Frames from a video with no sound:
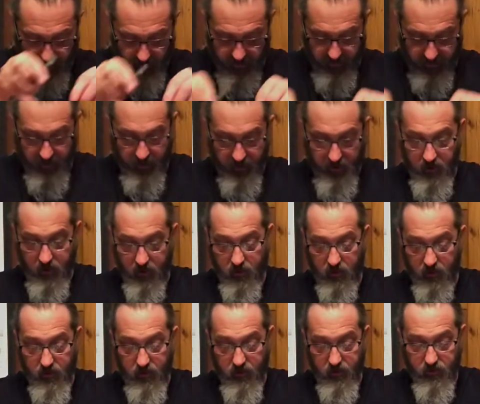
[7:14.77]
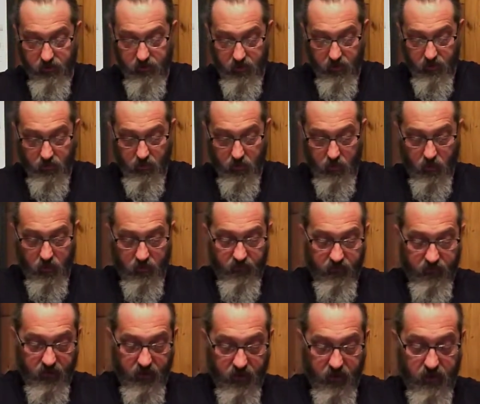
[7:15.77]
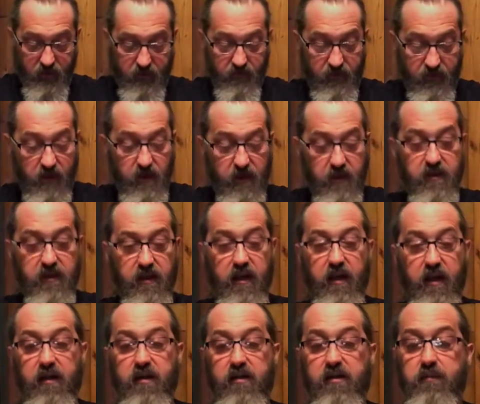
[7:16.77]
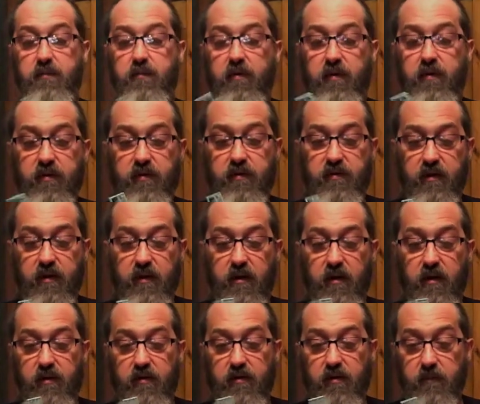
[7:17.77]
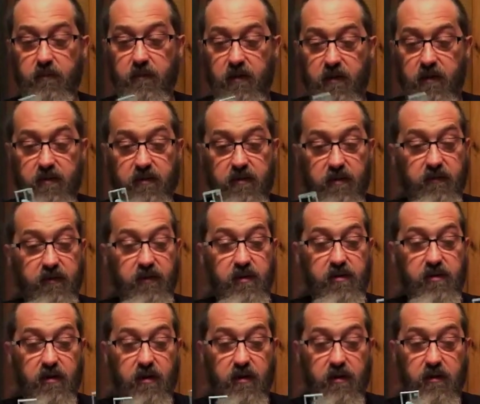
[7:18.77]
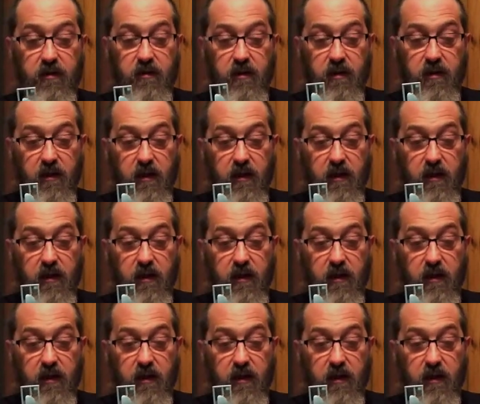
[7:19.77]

They include 2 more very, very tiny sprues that are duplicates of each other.